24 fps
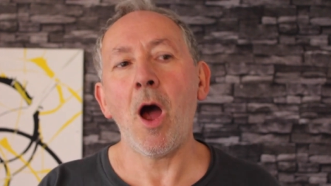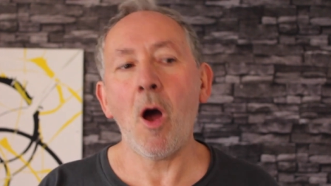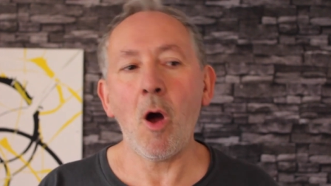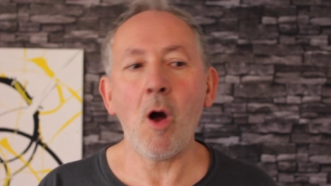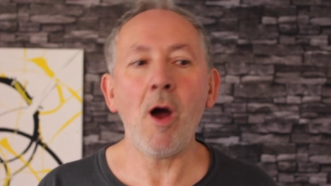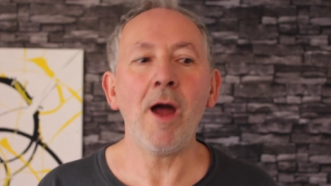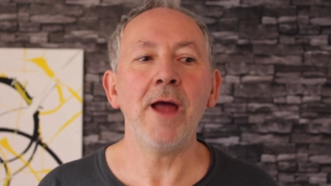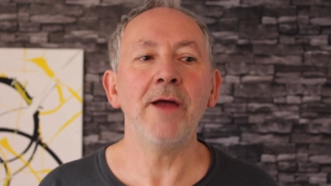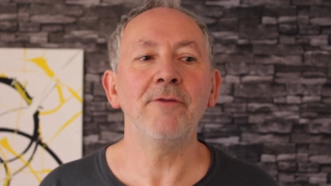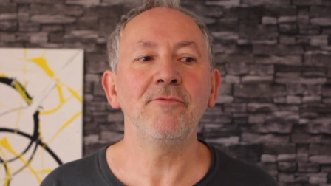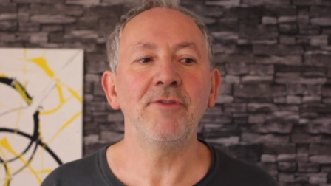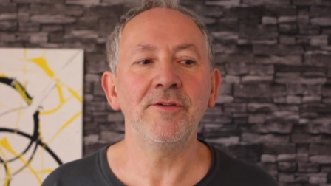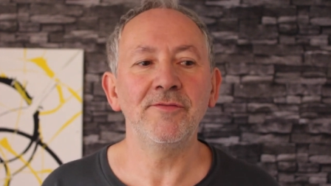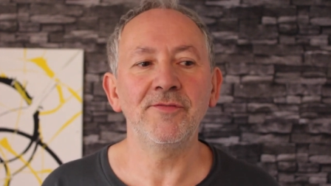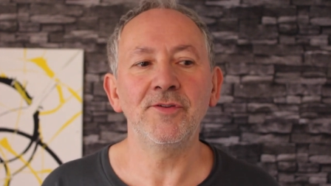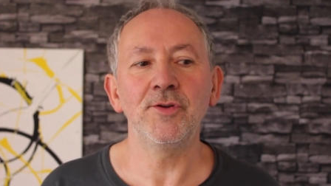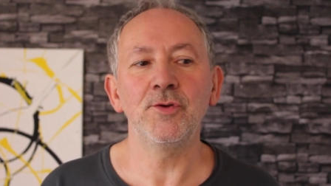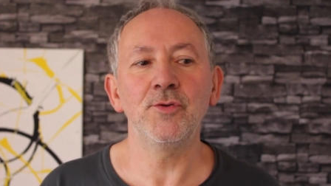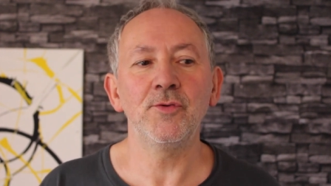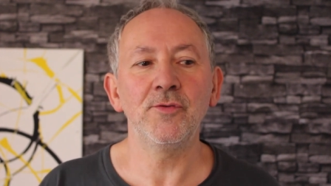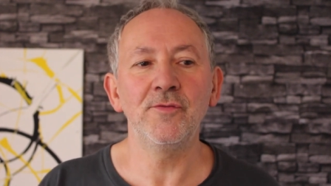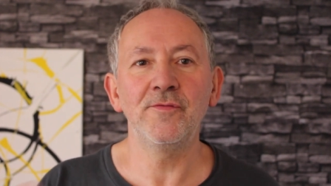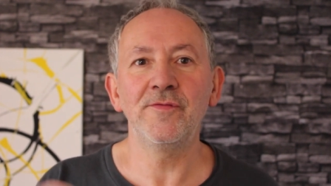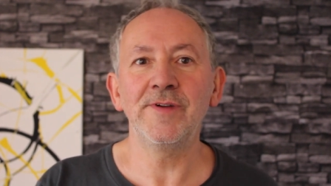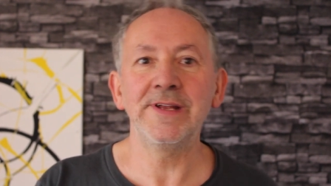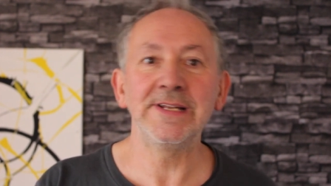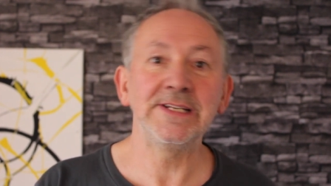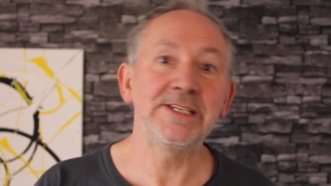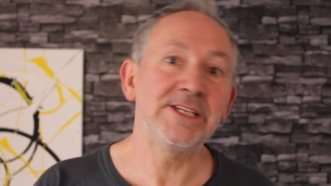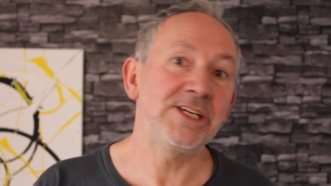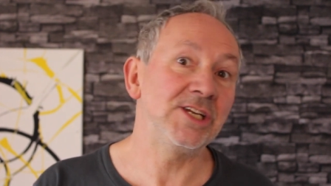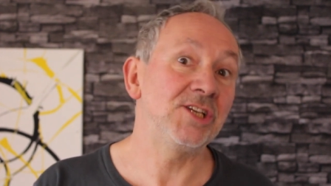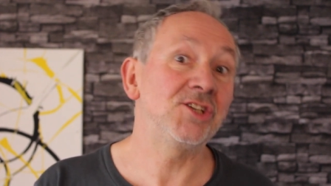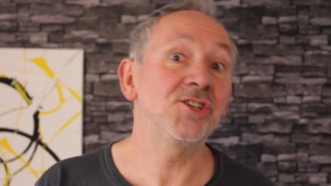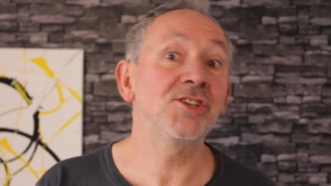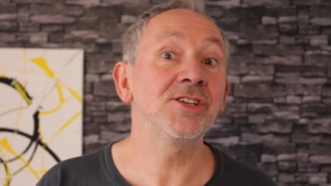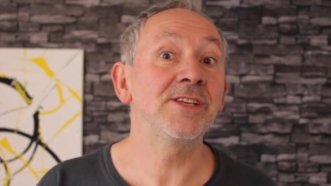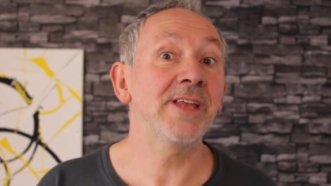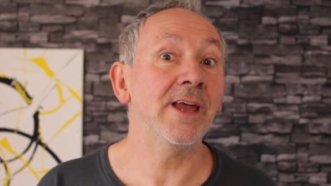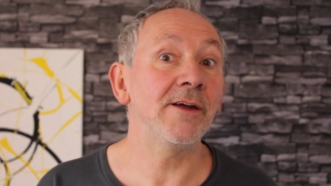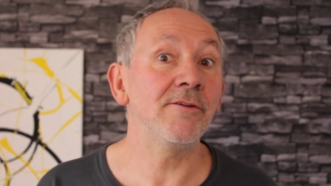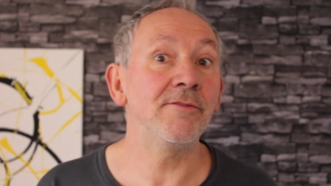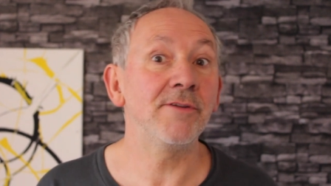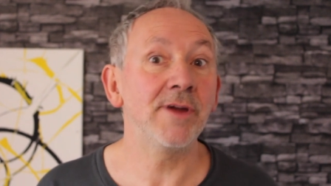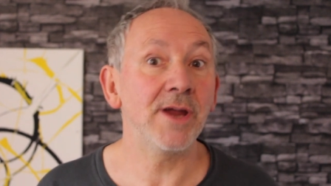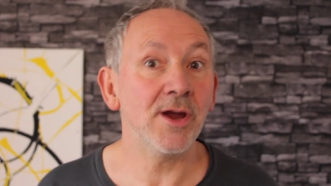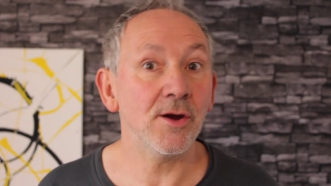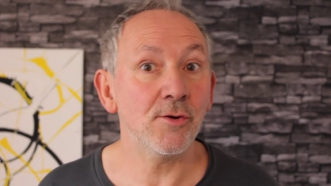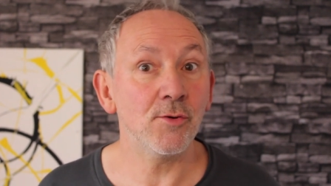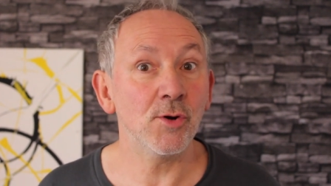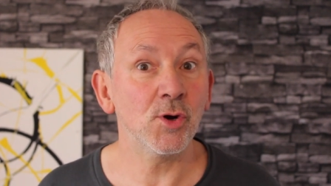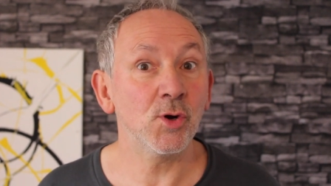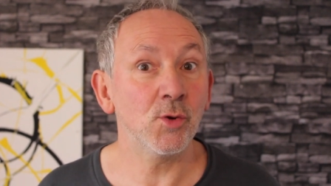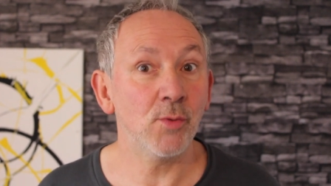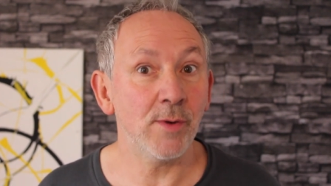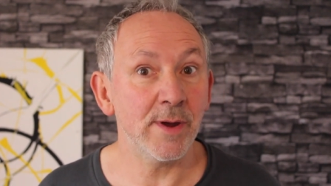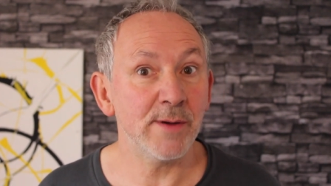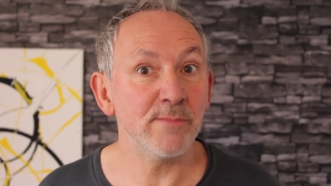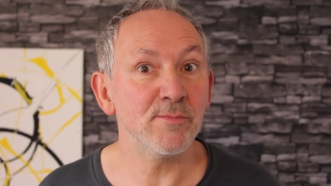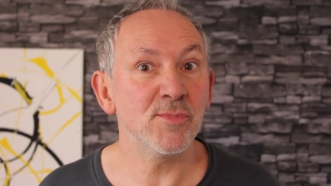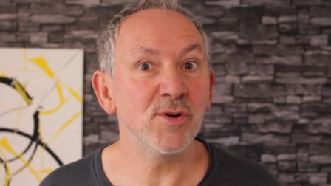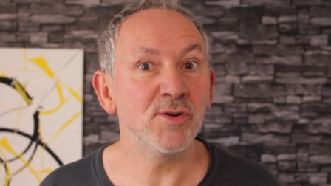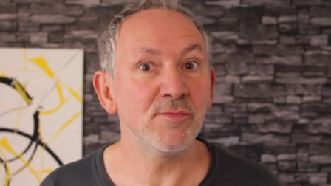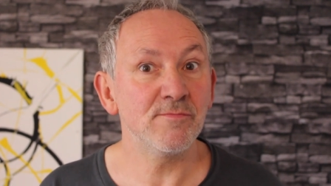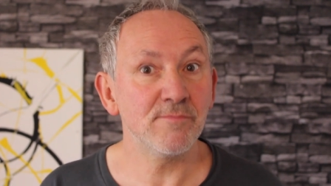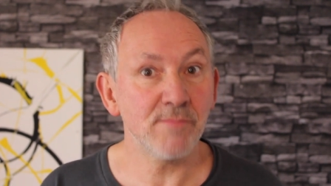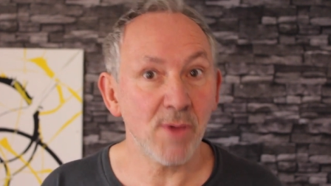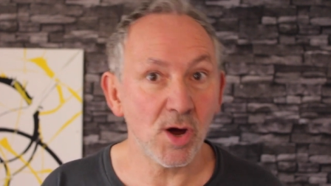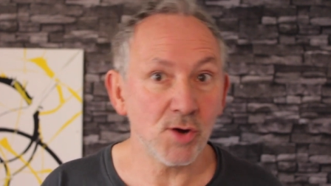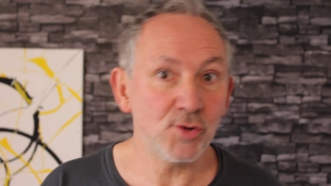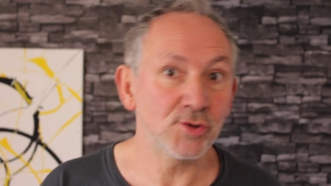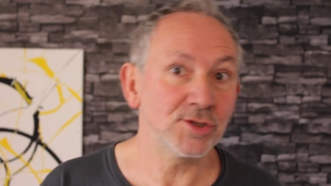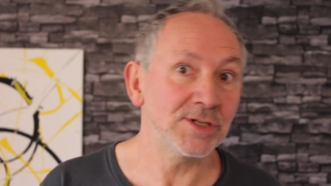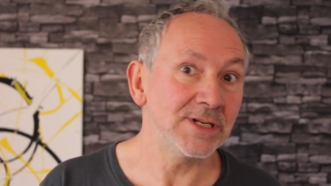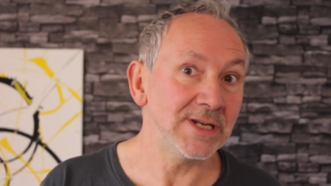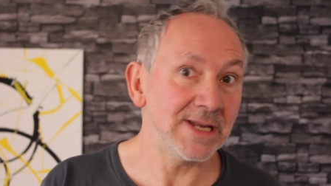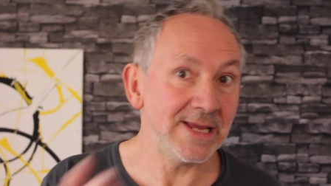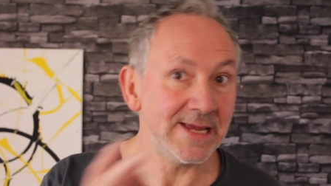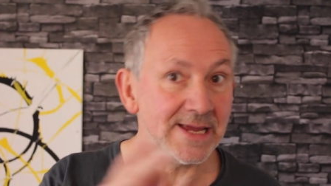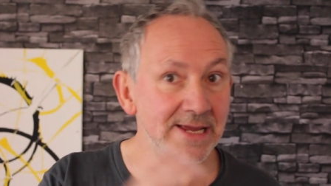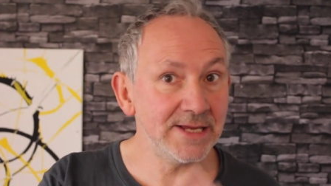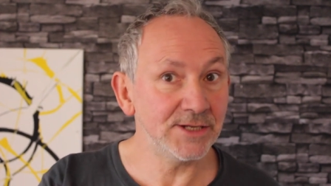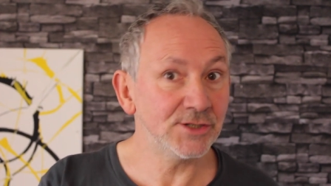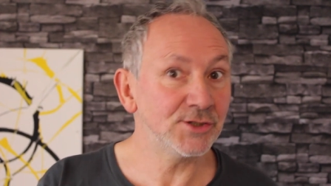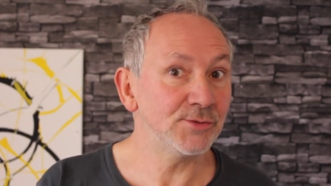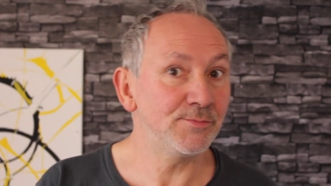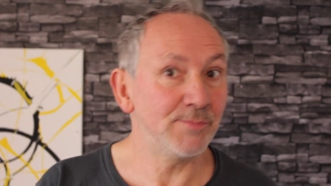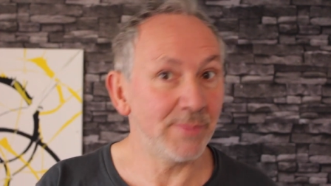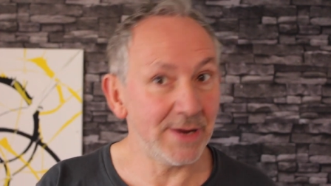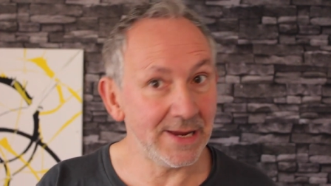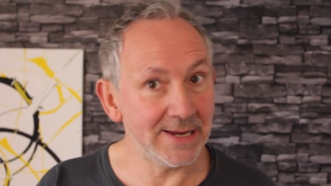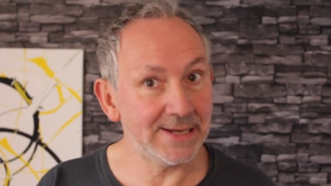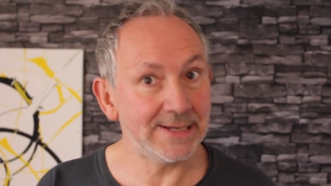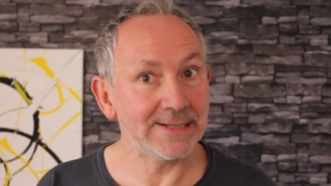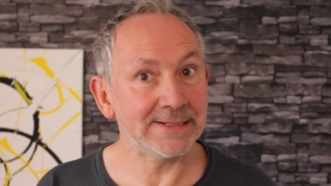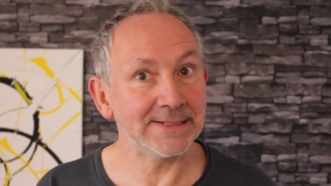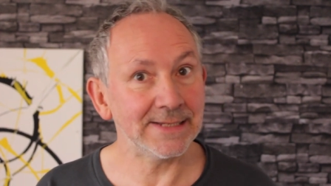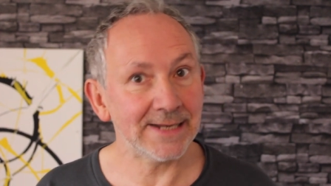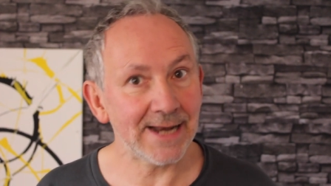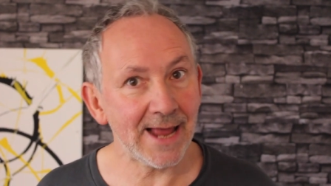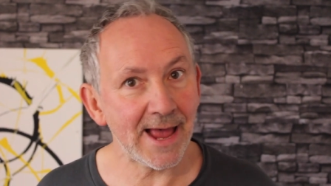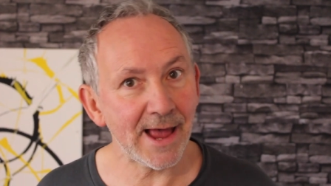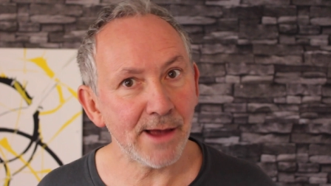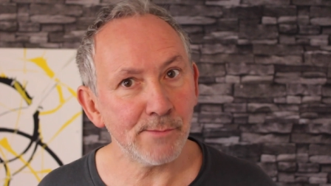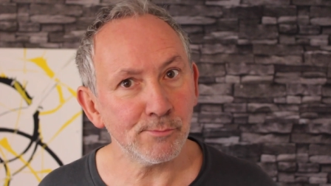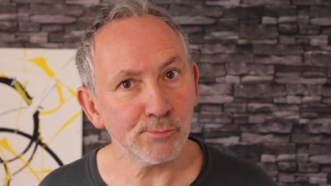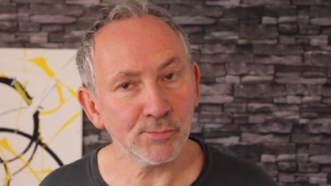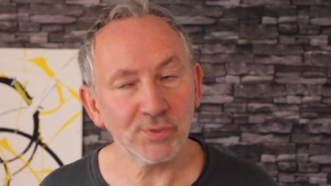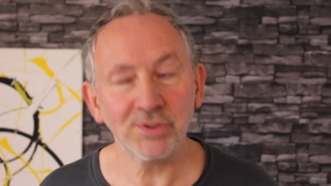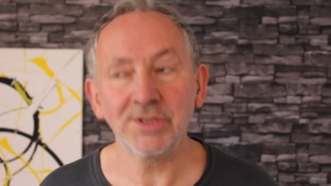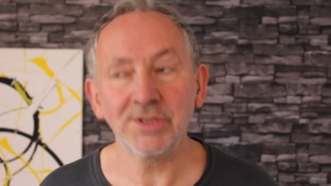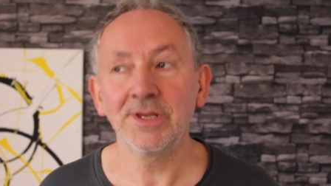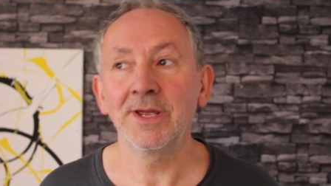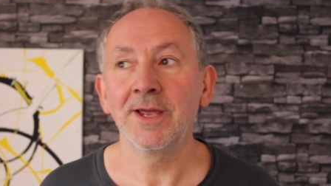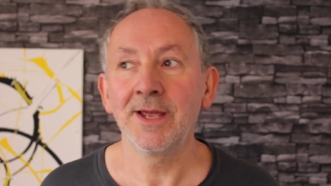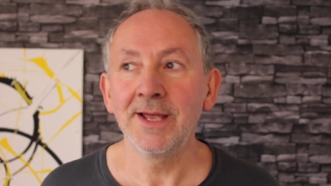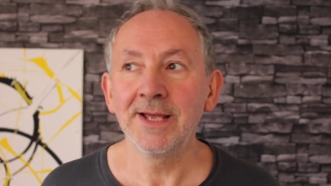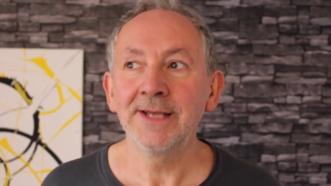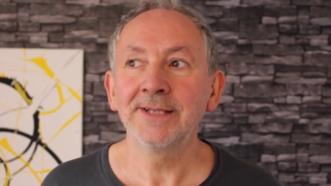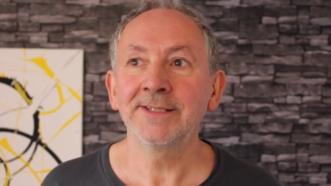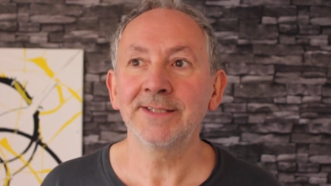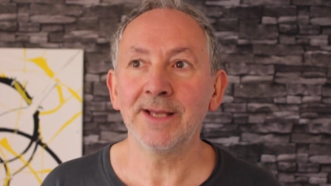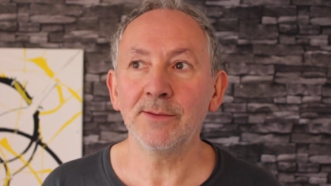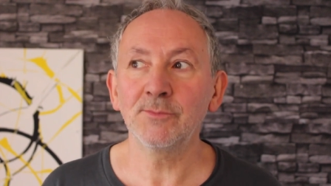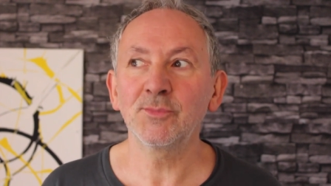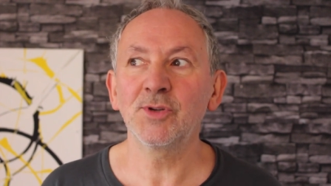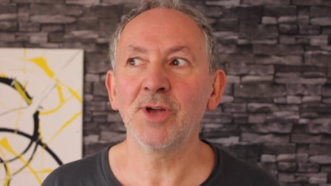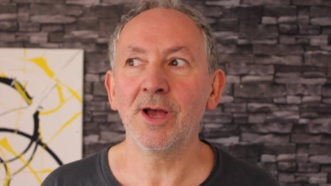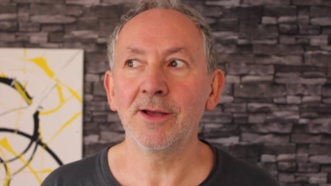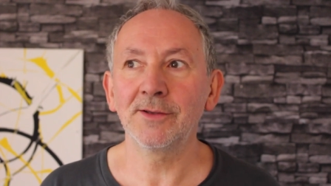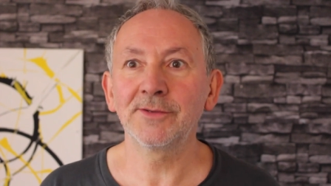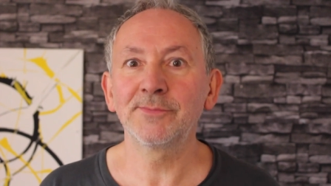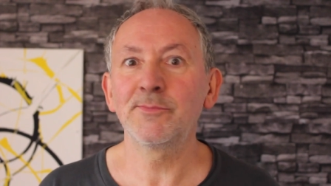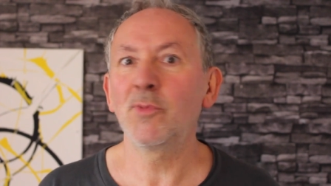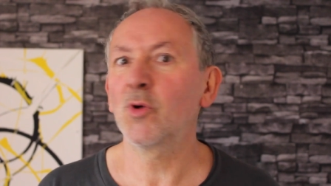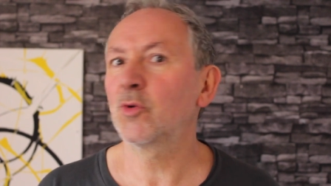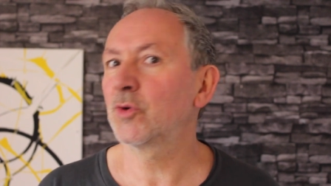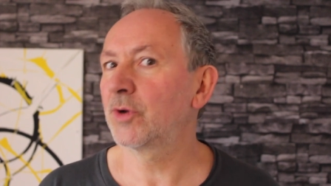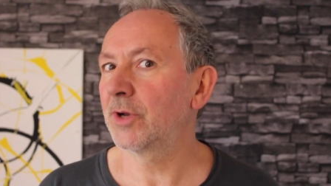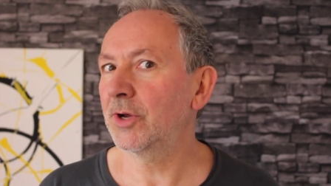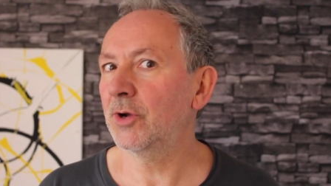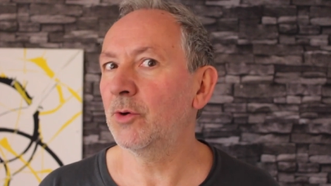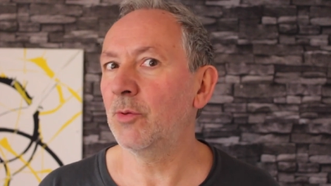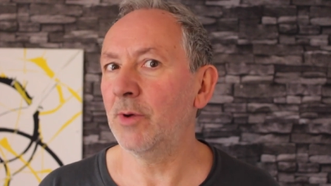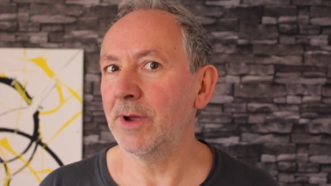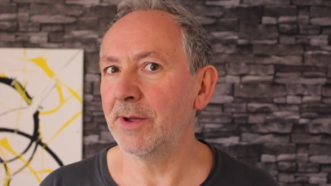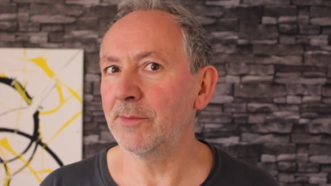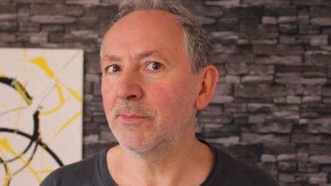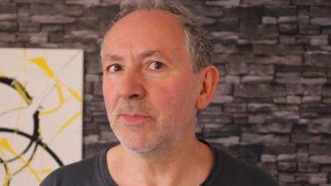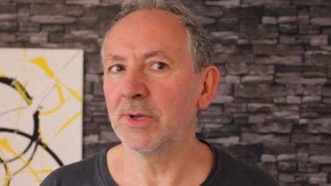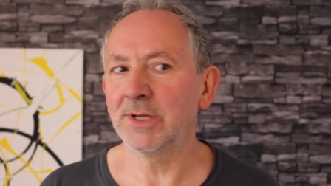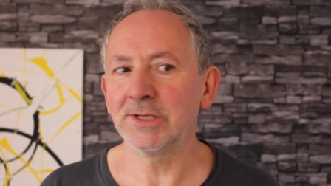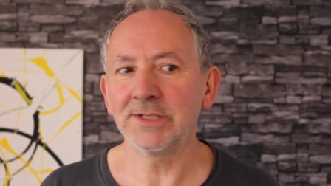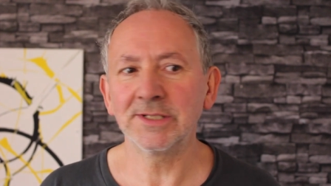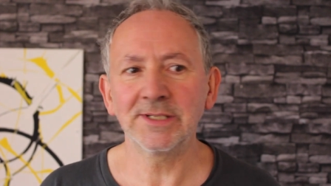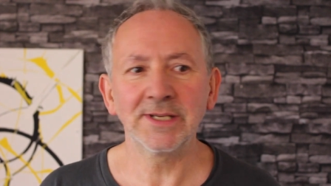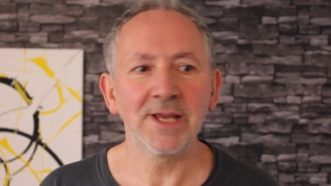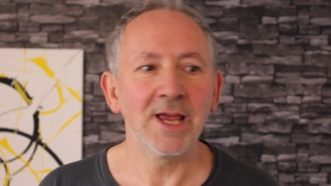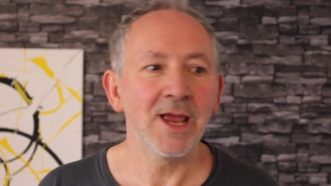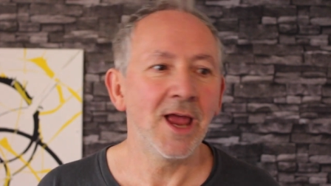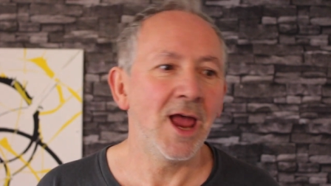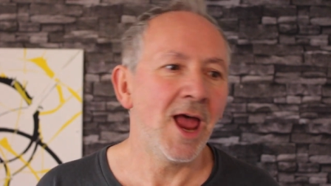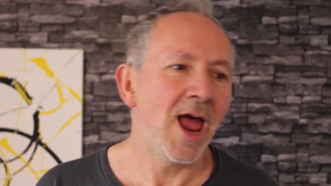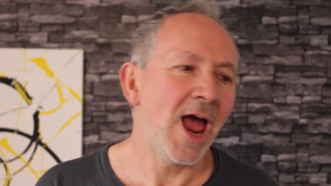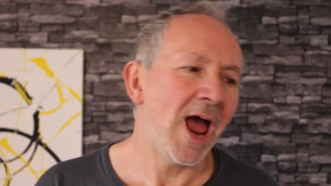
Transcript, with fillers: I review vintage stereo equipment, mostly speakers and amps, sometimes modern equipment.